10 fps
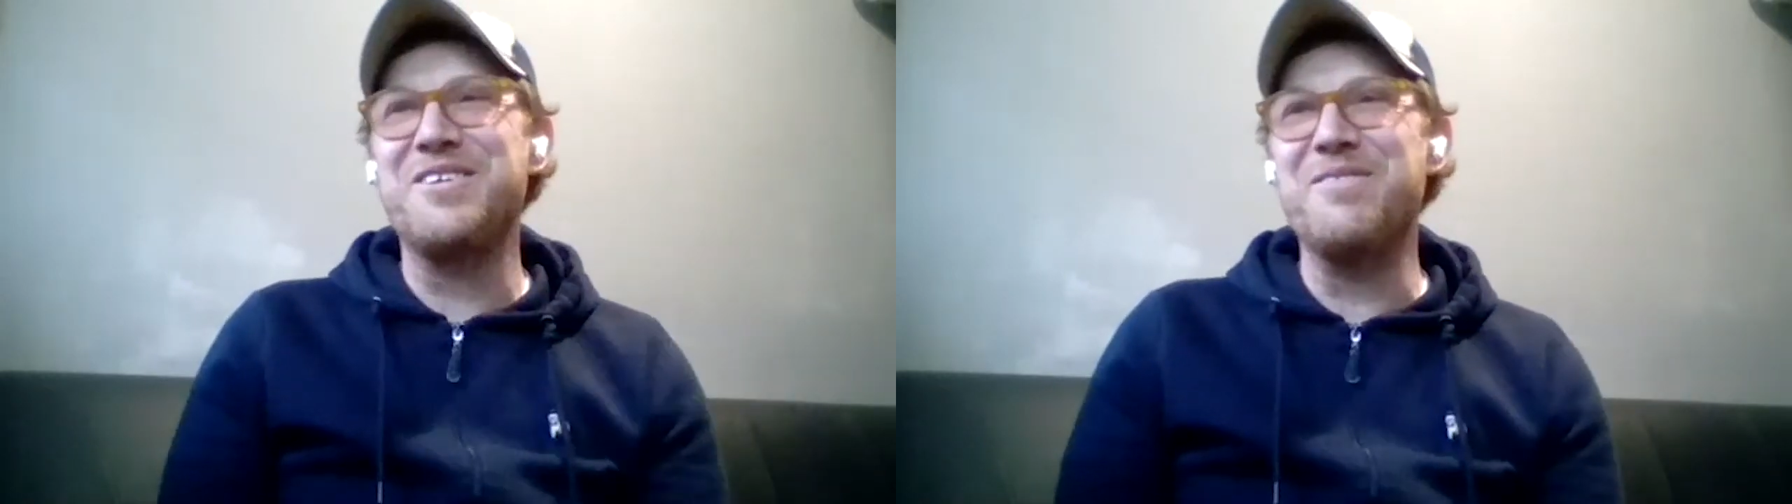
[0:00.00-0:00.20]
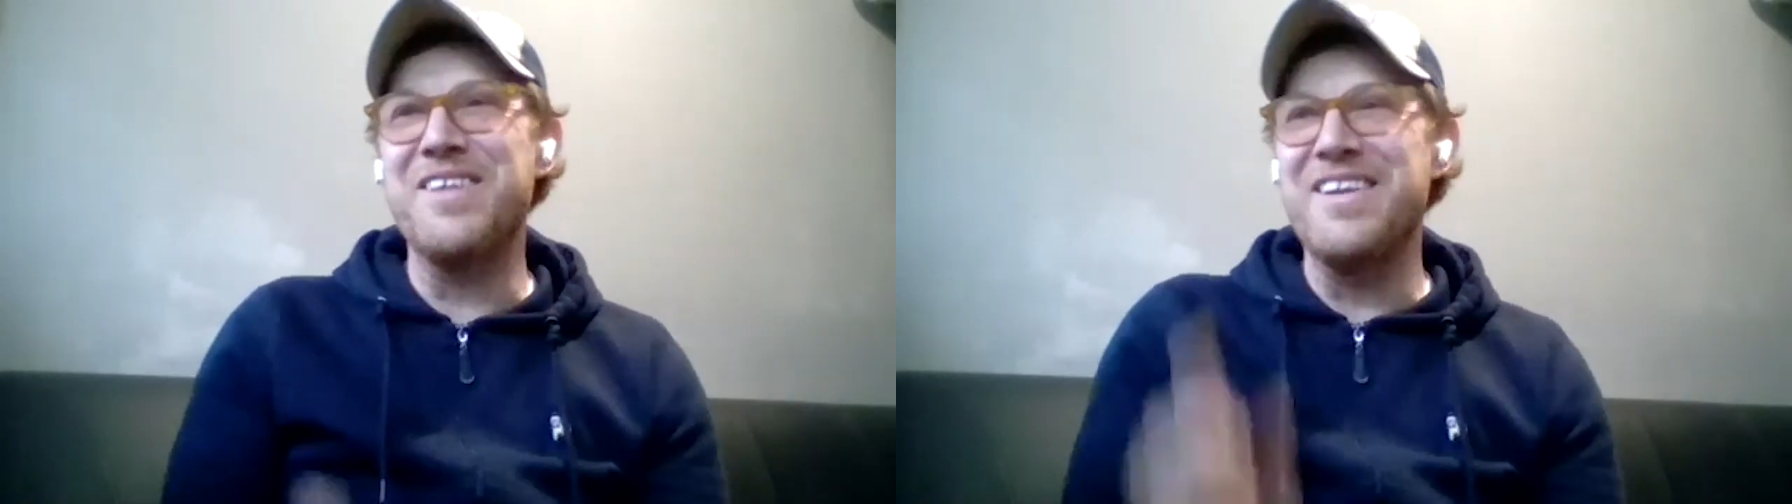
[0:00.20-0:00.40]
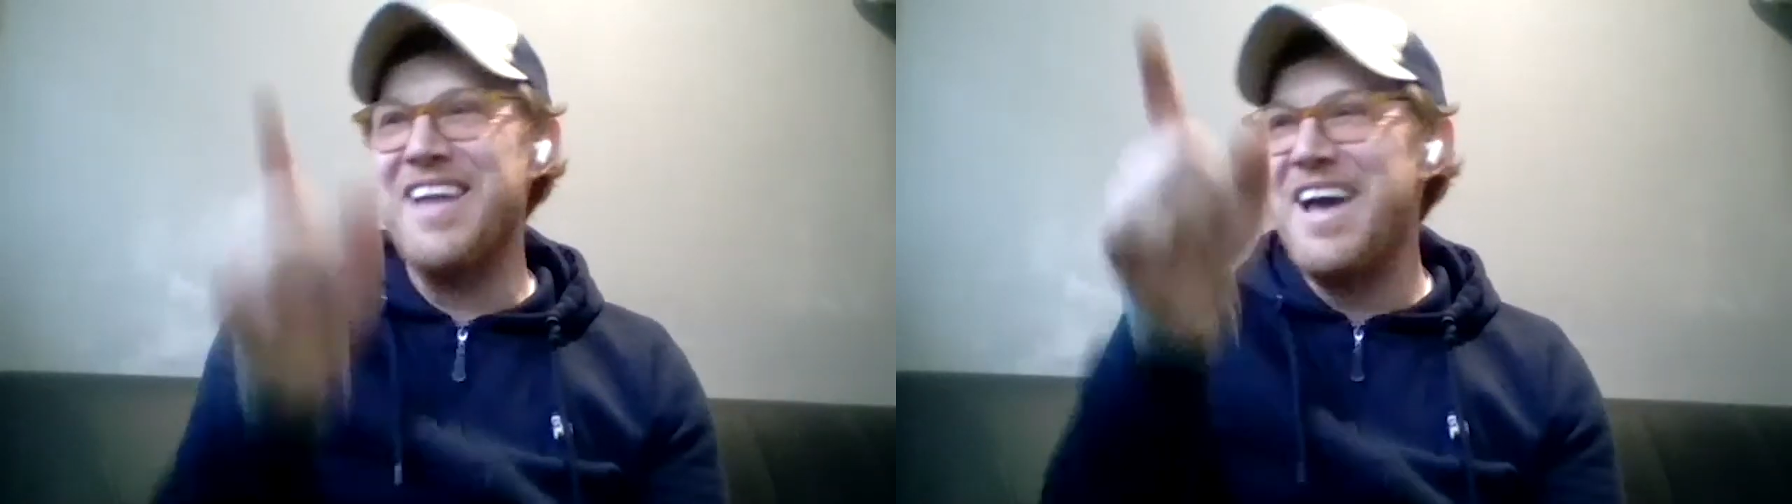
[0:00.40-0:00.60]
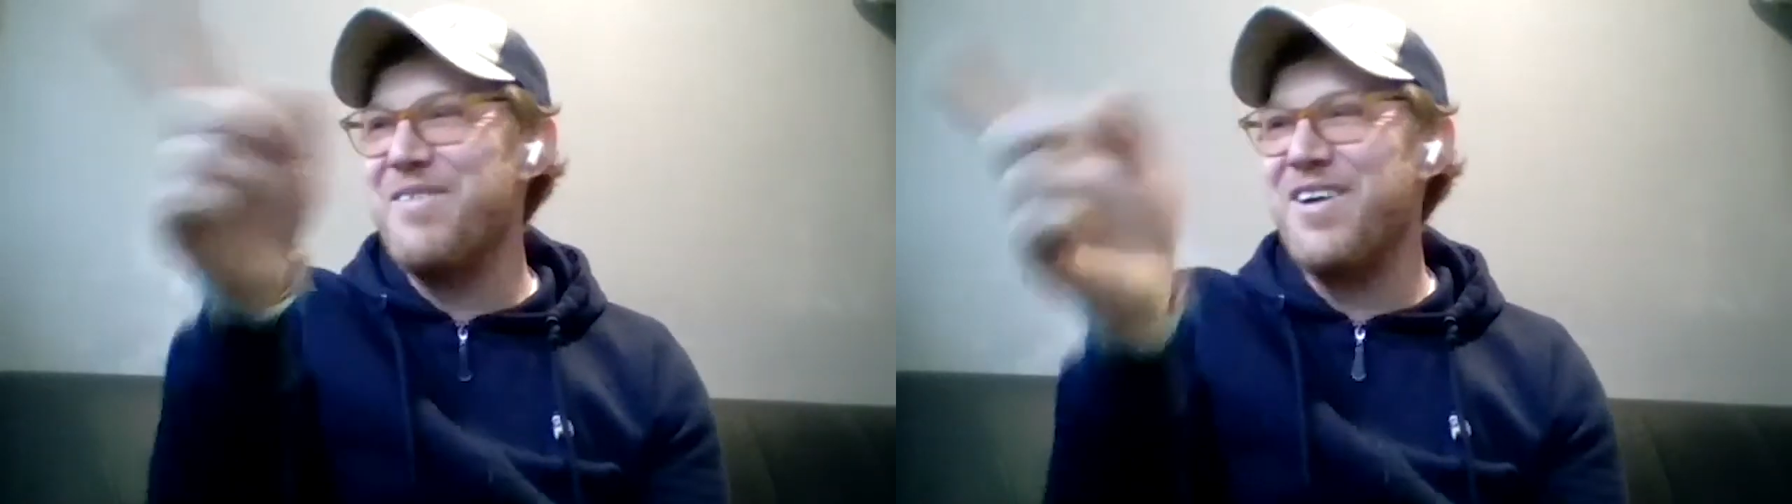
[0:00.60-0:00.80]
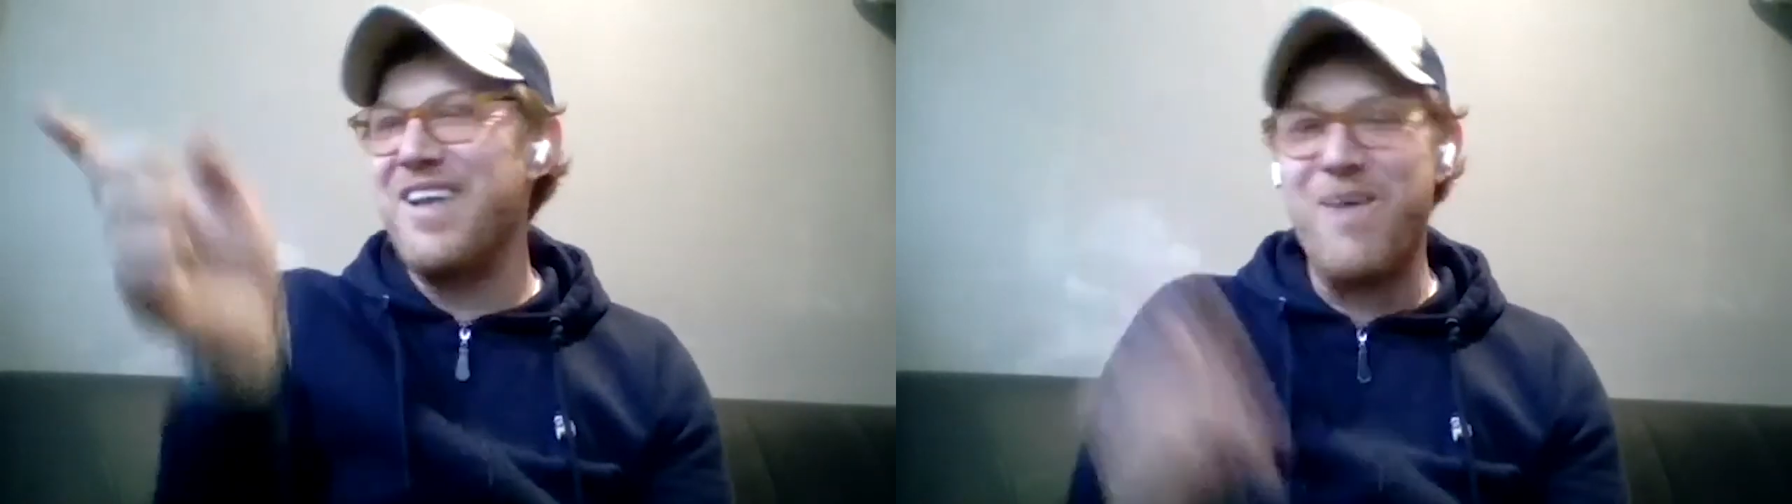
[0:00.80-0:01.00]
and they
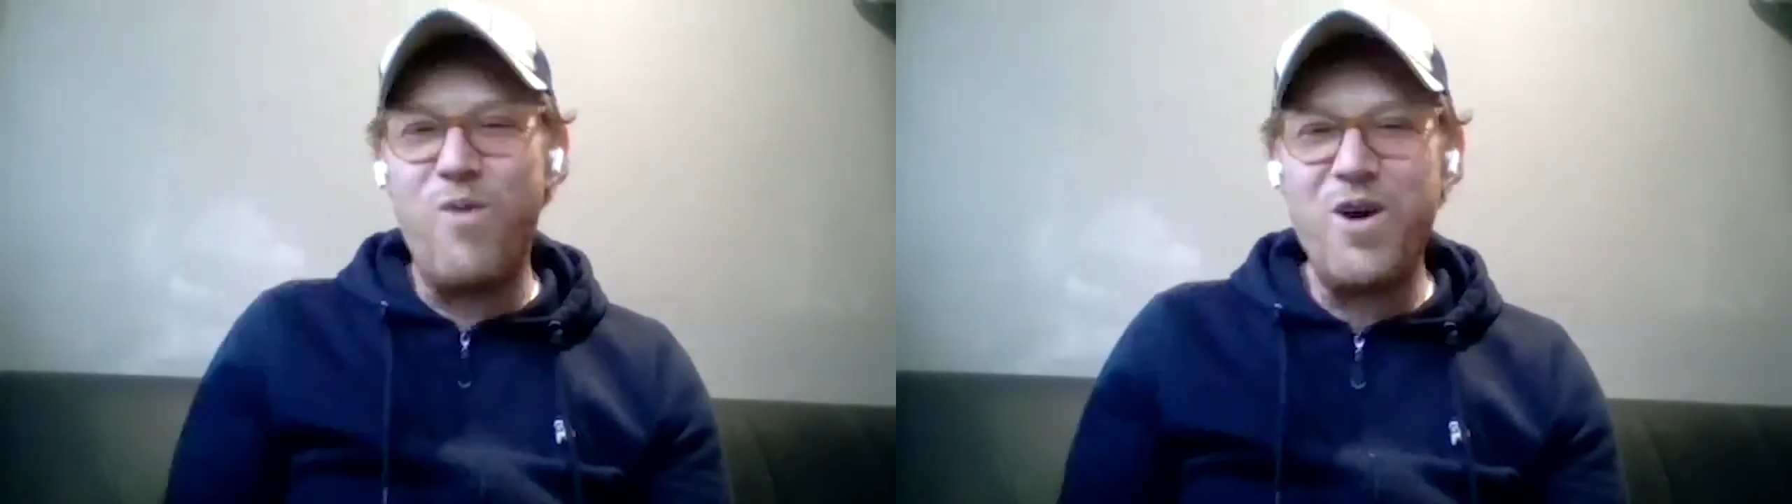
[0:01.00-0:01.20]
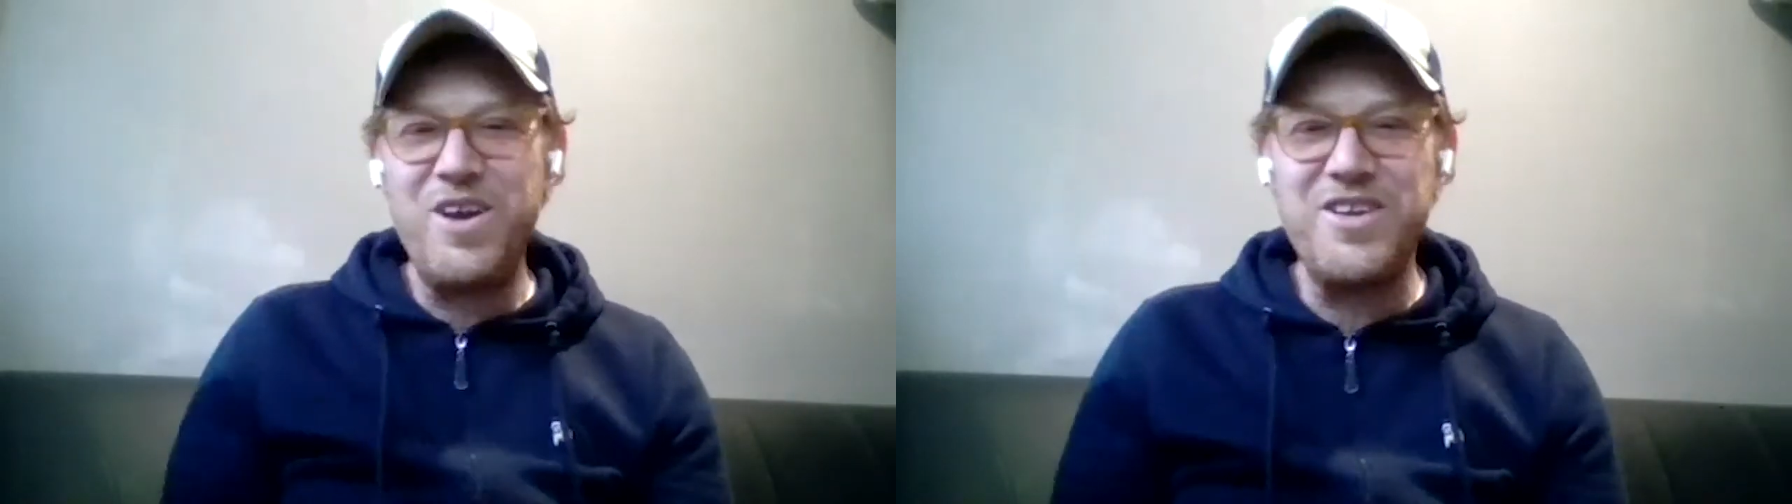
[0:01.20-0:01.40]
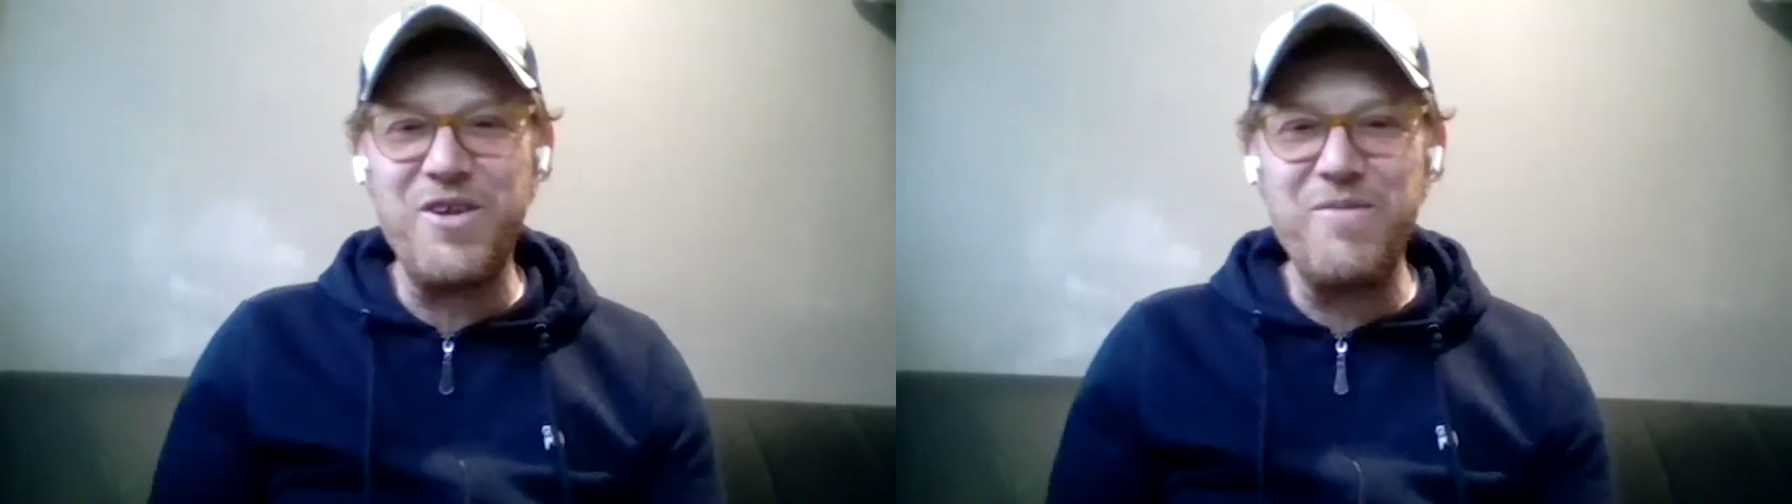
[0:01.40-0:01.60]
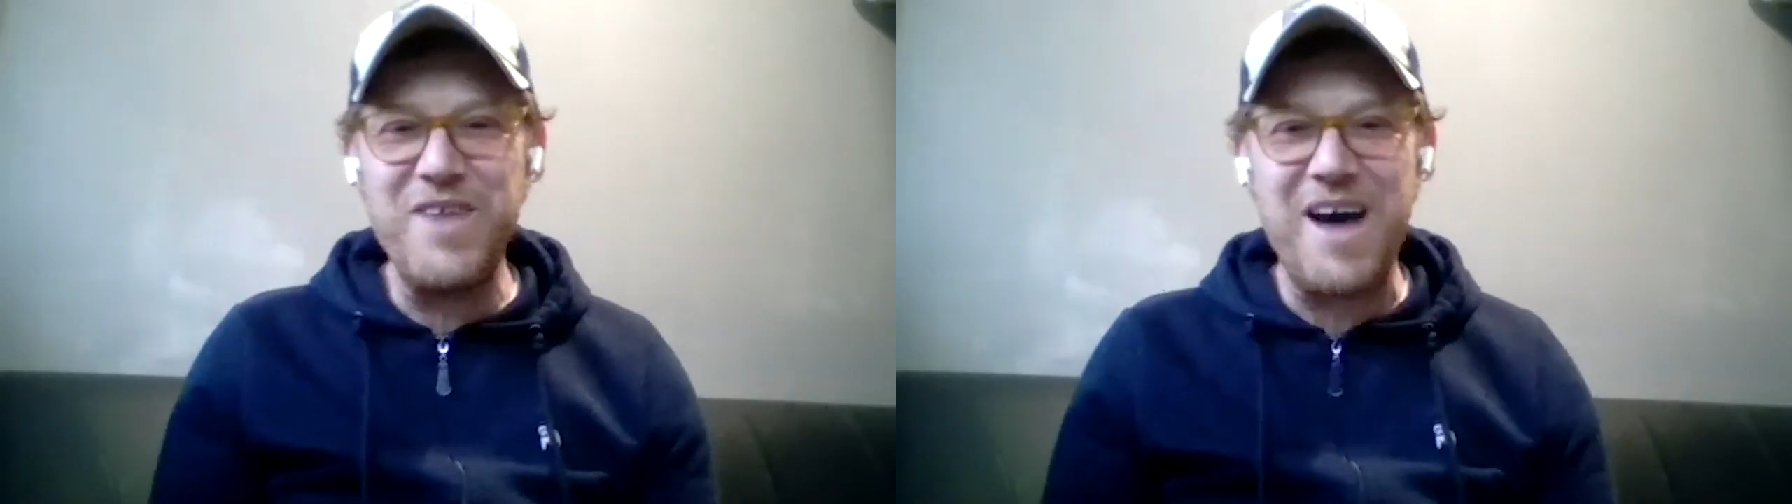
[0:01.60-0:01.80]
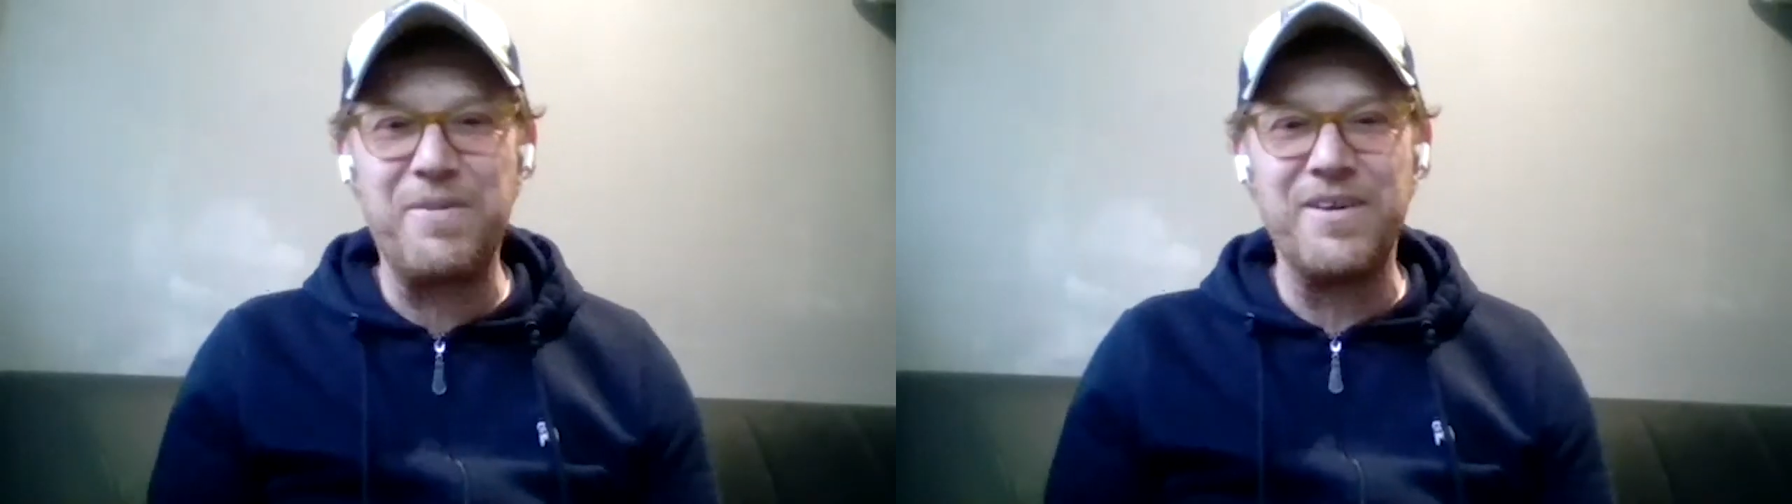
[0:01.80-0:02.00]
were all like, "What are you doing
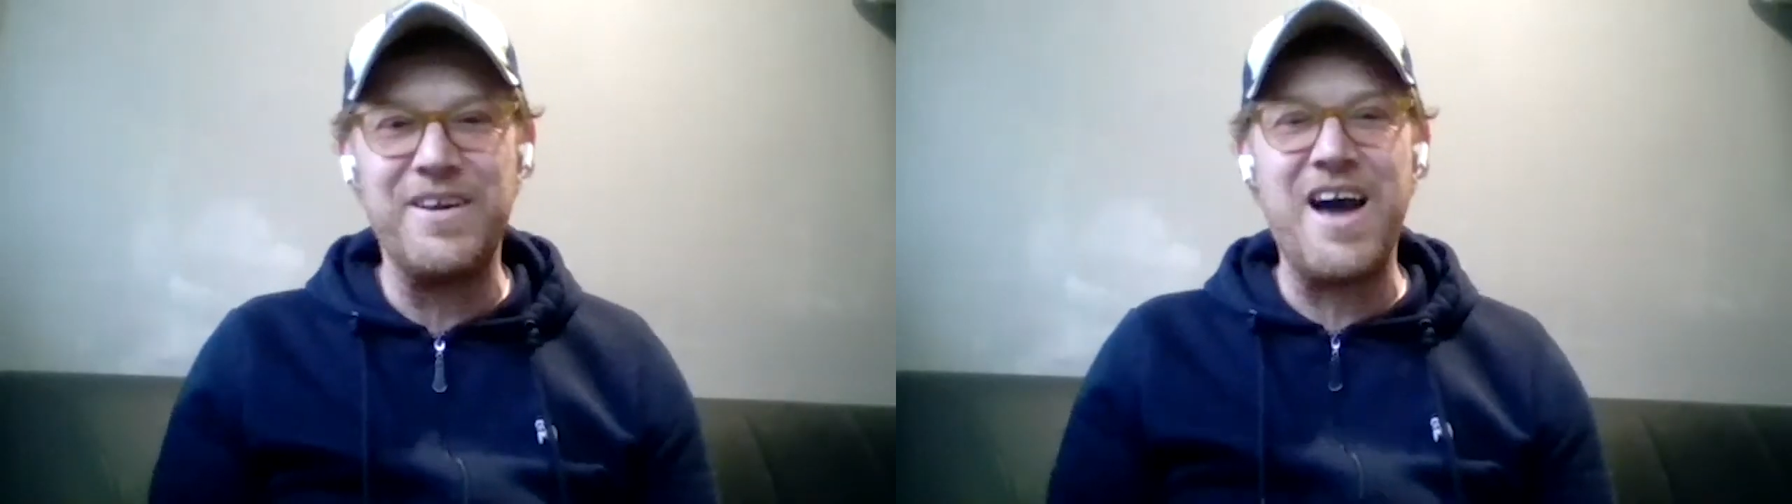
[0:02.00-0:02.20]
with that apple and